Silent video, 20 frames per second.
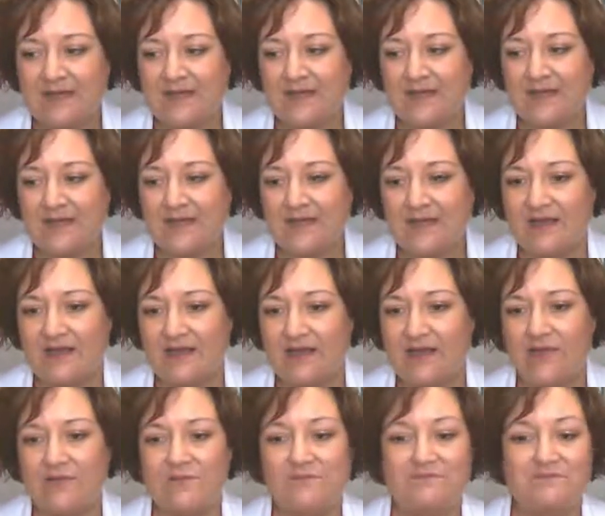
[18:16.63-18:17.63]

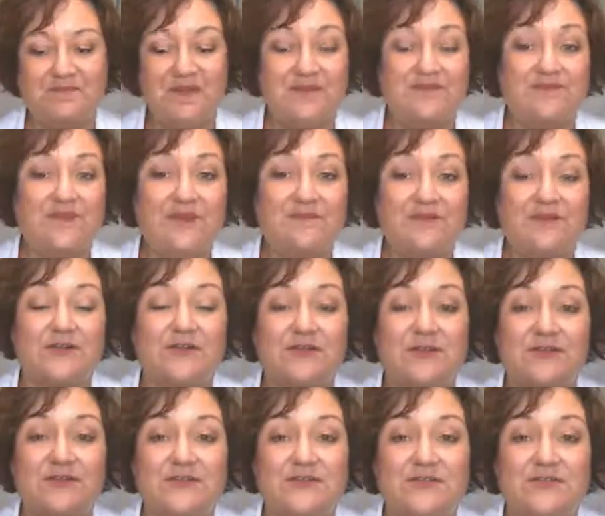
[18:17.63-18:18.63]
My favorite
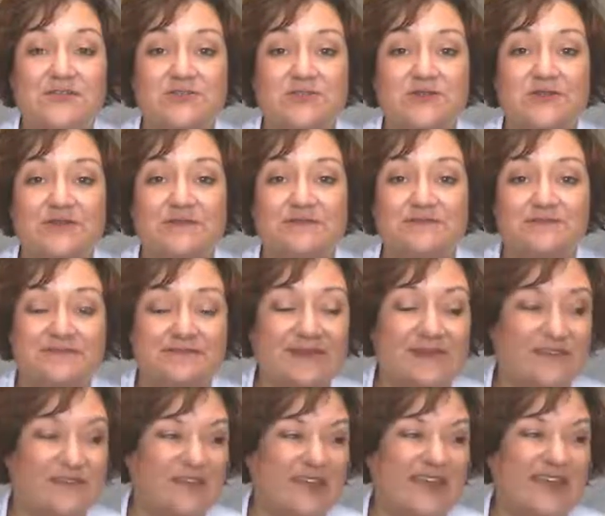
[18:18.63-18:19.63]
clothing store,
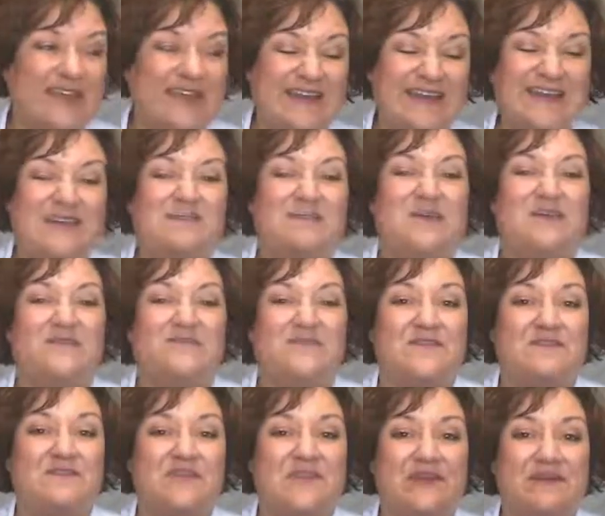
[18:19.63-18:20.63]
if I get an email
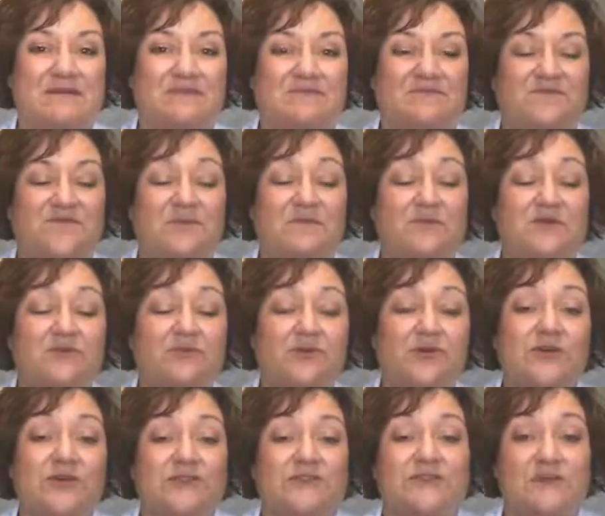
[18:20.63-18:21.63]
from them, from their
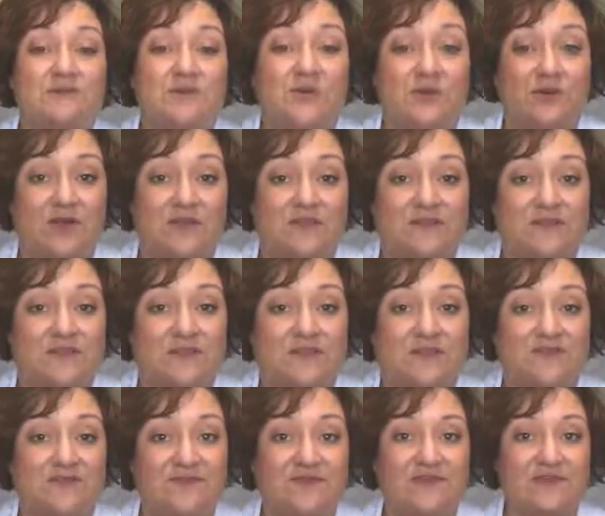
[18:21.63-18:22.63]
loyalty program
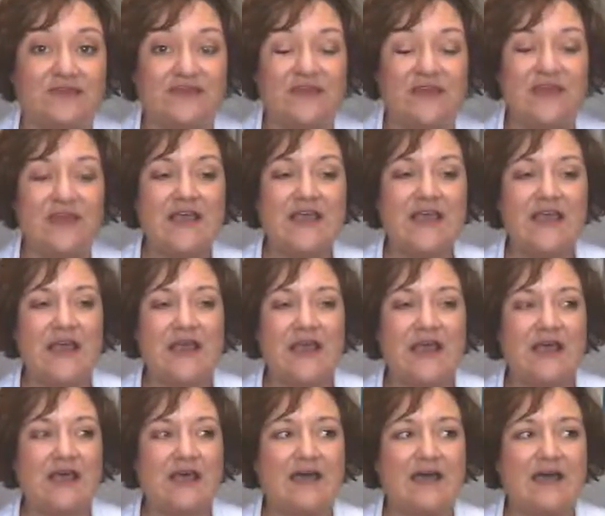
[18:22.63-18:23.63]
specifically,
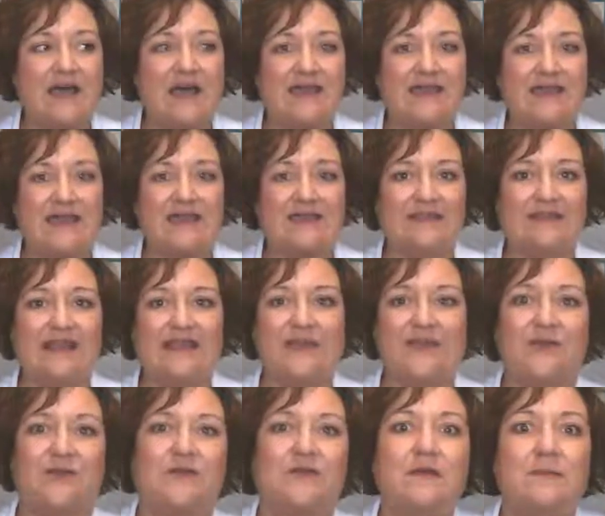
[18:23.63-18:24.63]
I get like
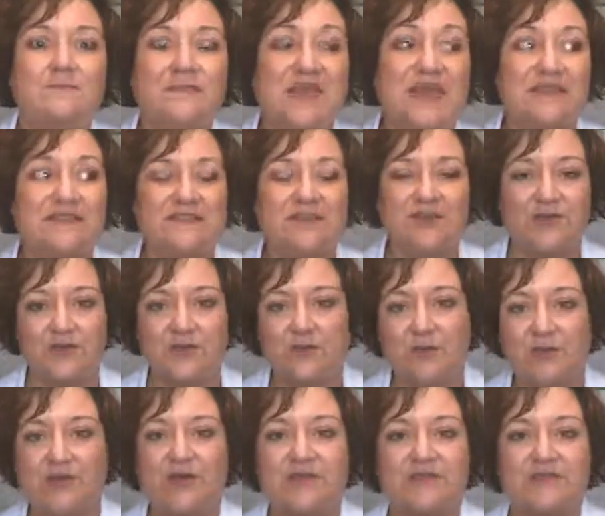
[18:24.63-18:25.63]
amazing
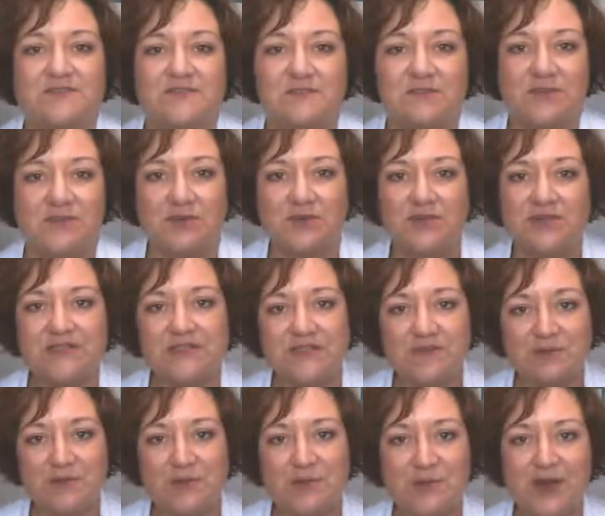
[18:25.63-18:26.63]
coupons from the loyalty
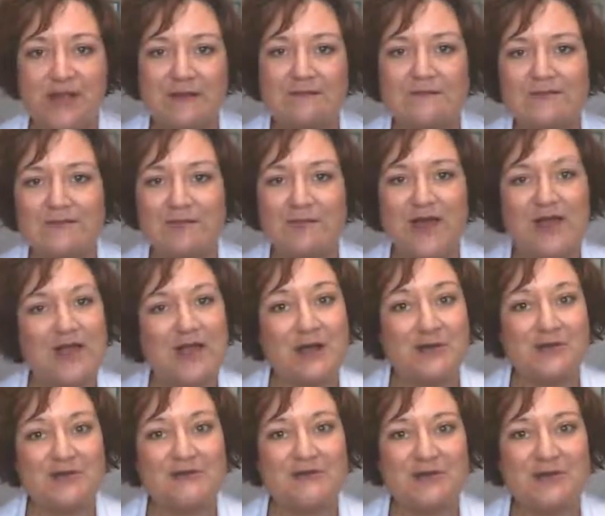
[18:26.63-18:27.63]
program. So I
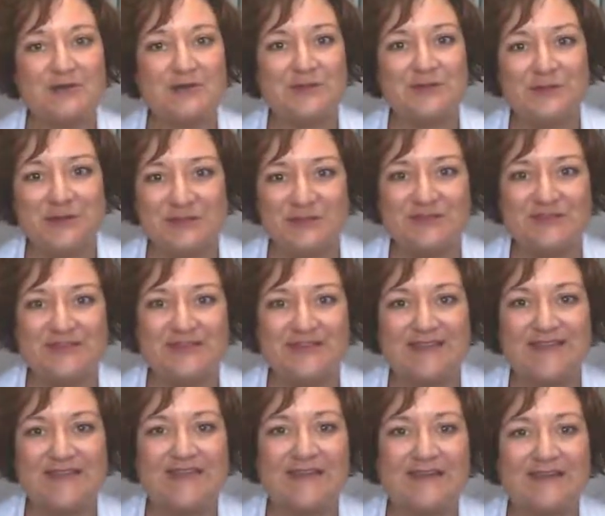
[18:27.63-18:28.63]
always open those, and
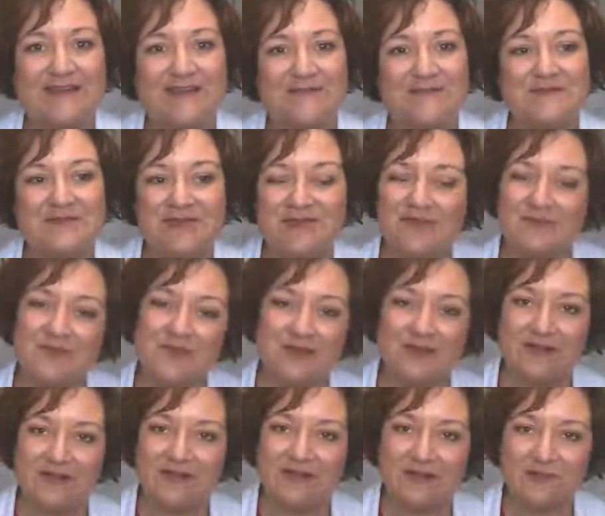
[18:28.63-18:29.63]
they end up taking me
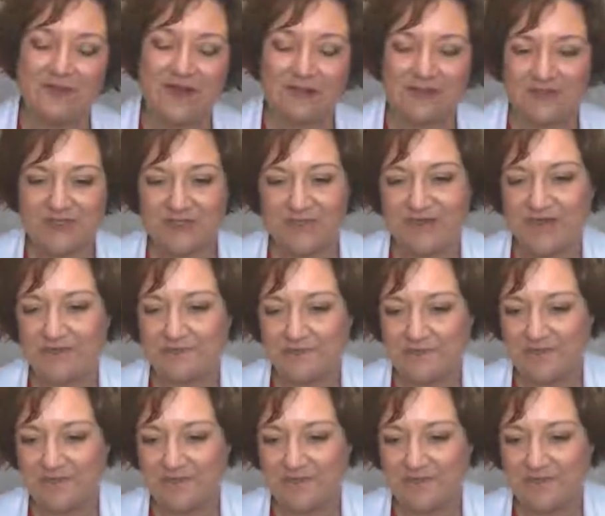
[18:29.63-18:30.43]
on a little rabbit trail